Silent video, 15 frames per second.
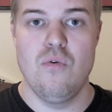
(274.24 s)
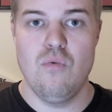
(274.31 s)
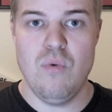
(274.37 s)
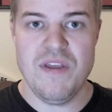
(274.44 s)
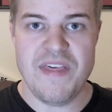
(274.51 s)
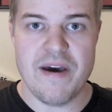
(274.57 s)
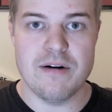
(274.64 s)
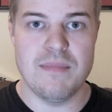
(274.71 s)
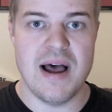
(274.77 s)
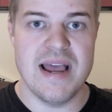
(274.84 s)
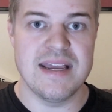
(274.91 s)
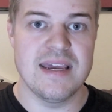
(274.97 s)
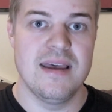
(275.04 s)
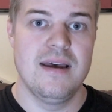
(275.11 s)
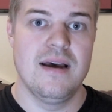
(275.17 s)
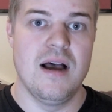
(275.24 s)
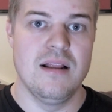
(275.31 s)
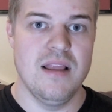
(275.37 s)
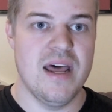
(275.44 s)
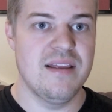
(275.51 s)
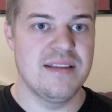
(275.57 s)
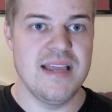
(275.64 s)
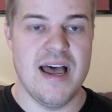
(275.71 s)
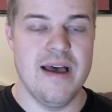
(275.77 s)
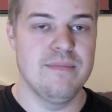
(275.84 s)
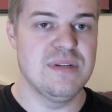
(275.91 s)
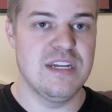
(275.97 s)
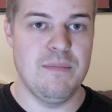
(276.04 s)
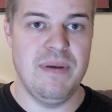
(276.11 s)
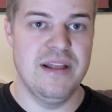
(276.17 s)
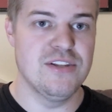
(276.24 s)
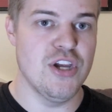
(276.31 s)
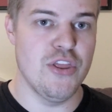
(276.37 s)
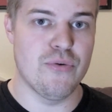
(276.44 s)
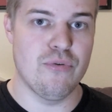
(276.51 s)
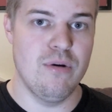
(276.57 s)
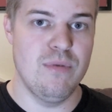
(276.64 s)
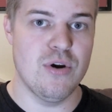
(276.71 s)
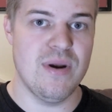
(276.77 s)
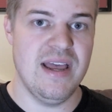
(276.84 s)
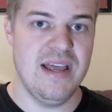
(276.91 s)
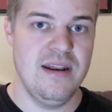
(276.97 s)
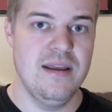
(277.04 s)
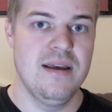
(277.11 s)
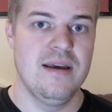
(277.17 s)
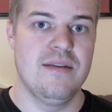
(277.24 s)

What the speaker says: without a mic. A lot of times it depends on the room you're in.